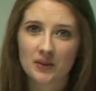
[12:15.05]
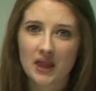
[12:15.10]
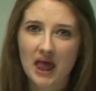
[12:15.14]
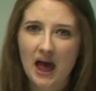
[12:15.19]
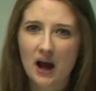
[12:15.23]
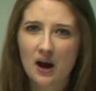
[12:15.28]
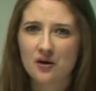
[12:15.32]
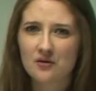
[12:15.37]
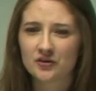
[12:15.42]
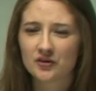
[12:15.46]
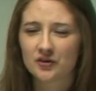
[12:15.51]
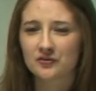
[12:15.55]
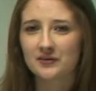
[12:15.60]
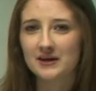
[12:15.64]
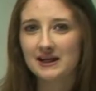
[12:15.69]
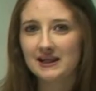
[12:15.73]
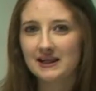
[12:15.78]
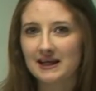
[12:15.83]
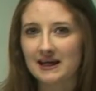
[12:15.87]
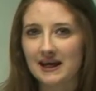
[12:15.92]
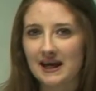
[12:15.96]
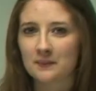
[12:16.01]
However,
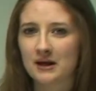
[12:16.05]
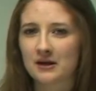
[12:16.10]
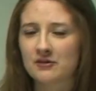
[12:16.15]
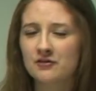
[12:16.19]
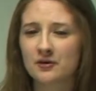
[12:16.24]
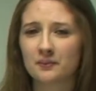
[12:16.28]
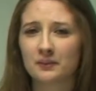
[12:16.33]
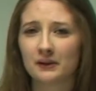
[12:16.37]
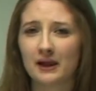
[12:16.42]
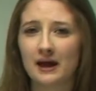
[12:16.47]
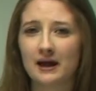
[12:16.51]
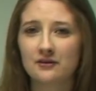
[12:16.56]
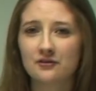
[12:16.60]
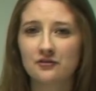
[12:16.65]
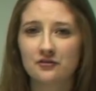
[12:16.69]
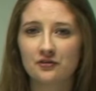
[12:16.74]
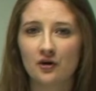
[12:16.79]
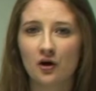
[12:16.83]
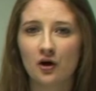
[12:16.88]
really, it's a place